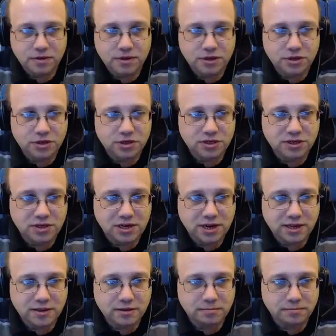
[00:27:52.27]
You just
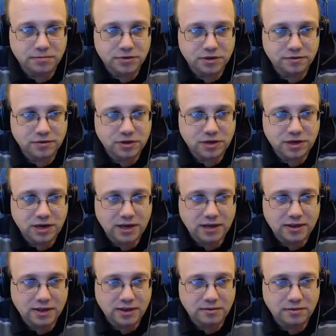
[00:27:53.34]
click them. So if you just click
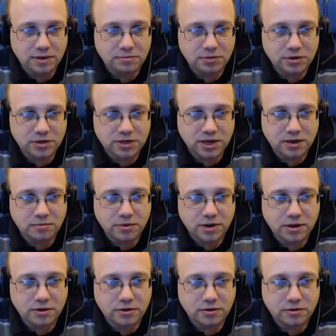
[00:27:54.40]
that, it puts an
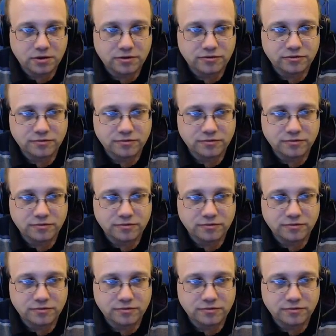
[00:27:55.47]
handbrake on or off.